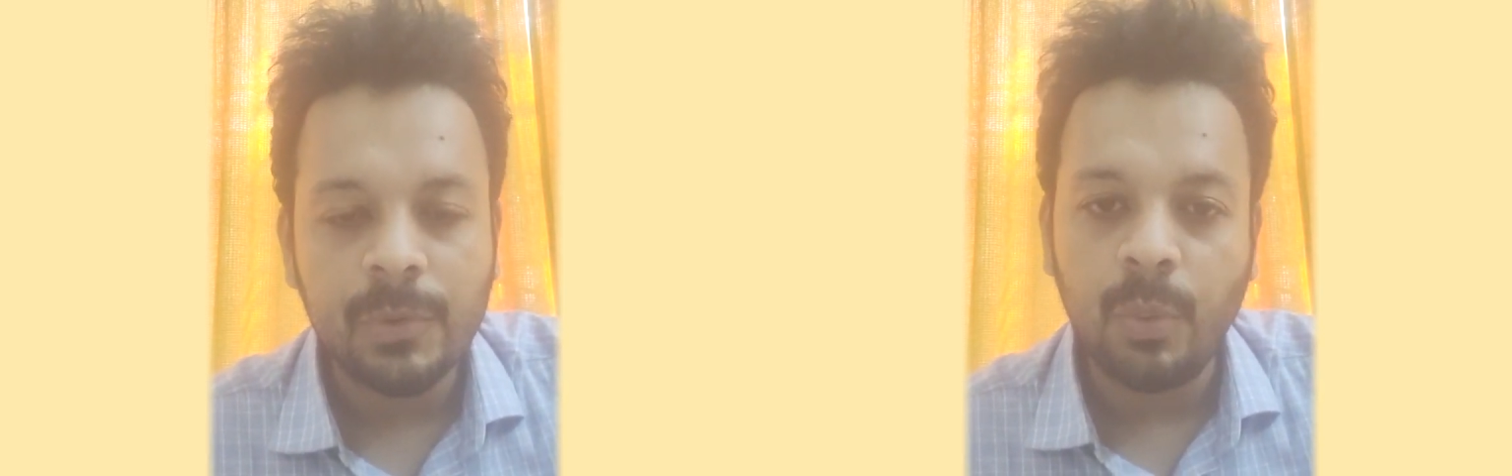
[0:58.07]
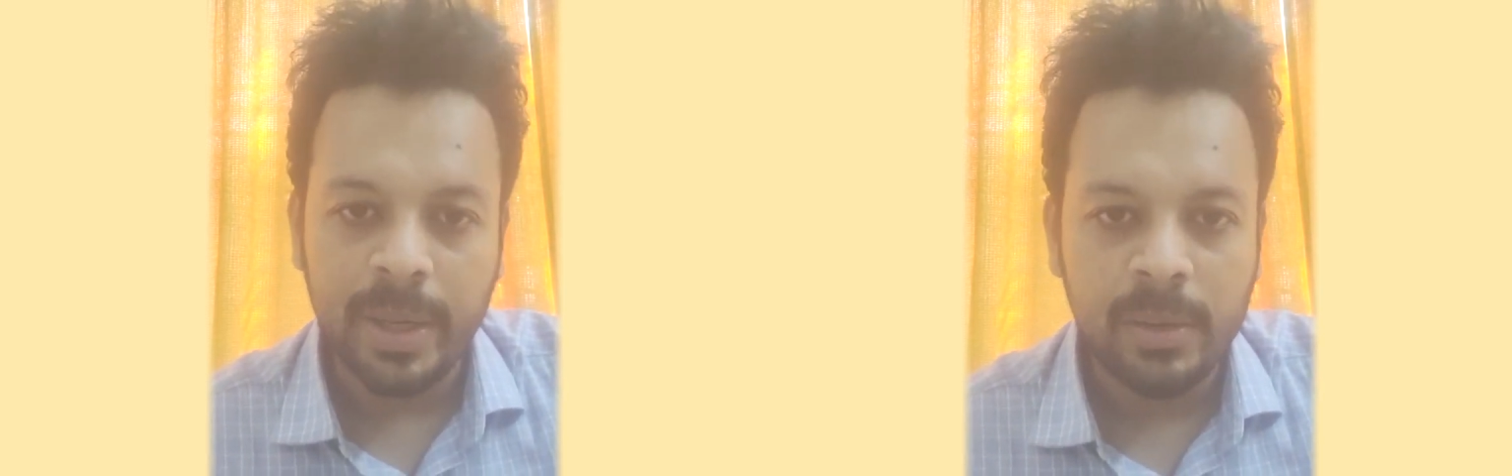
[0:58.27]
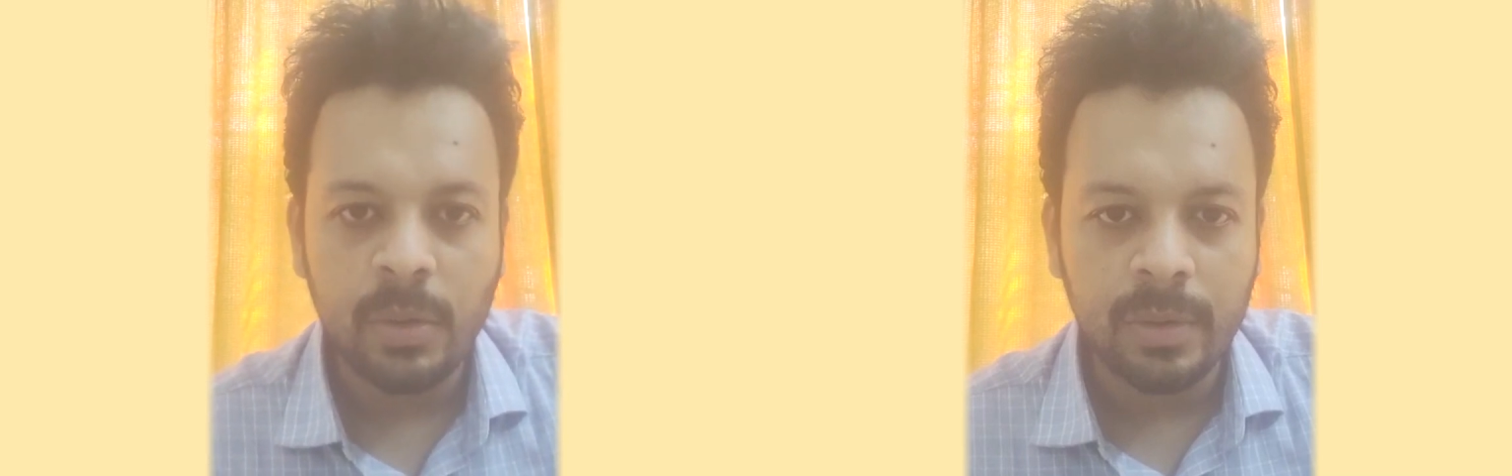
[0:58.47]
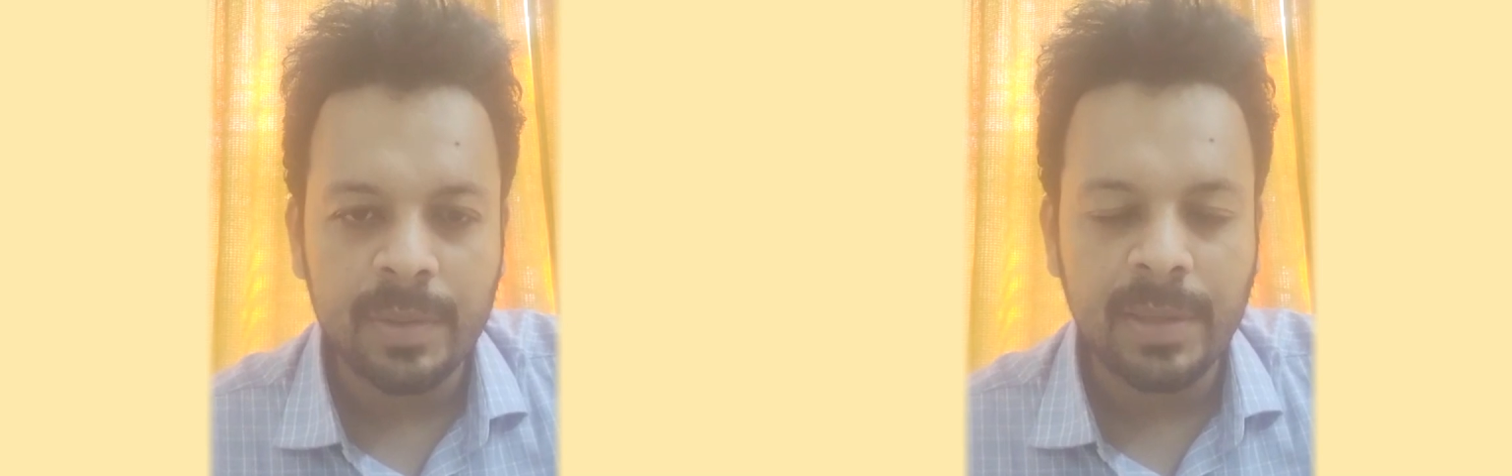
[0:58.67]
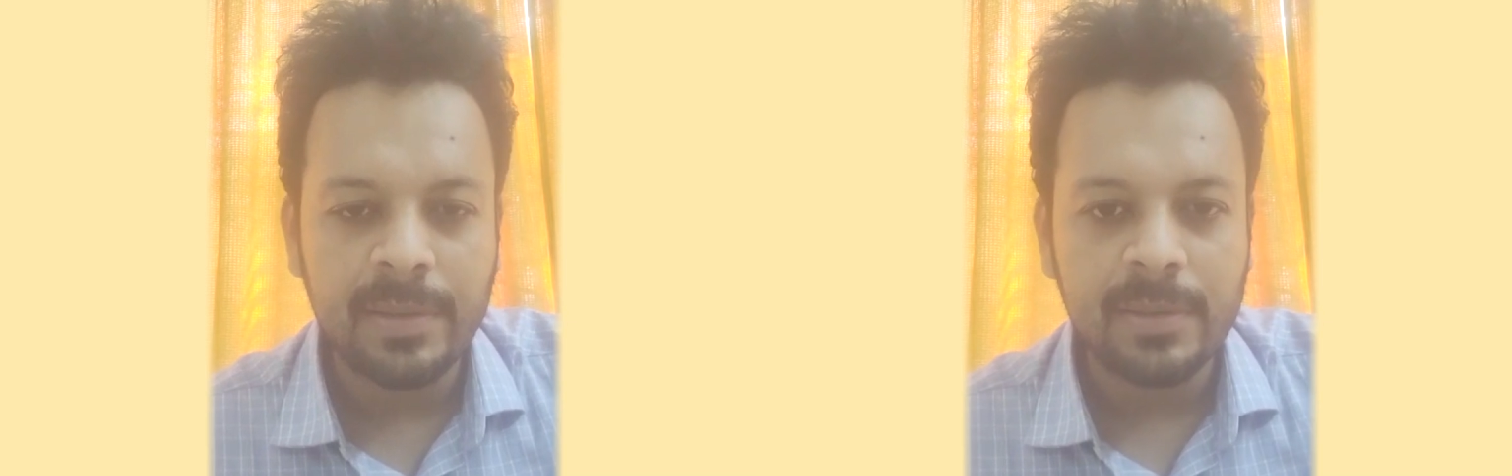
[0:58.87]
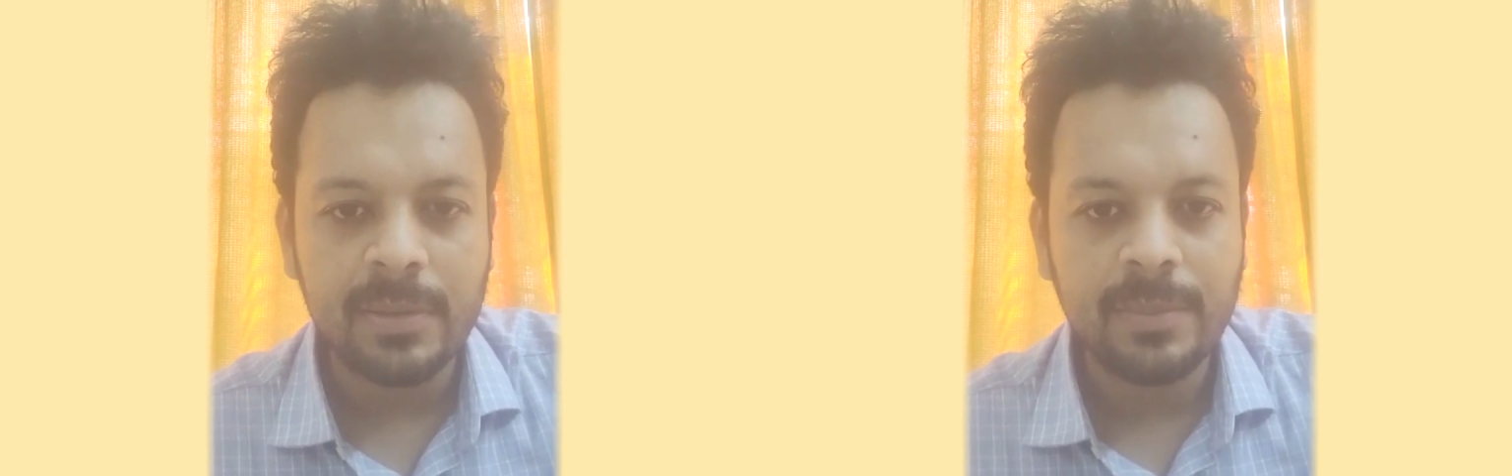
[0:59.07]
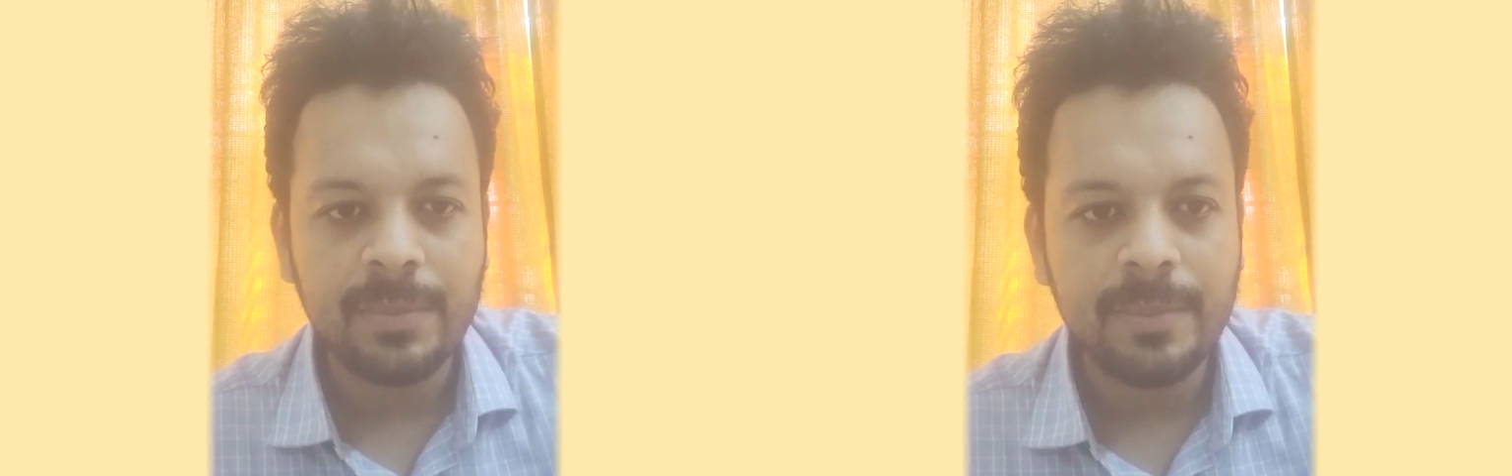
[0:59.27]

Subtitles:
quite good results.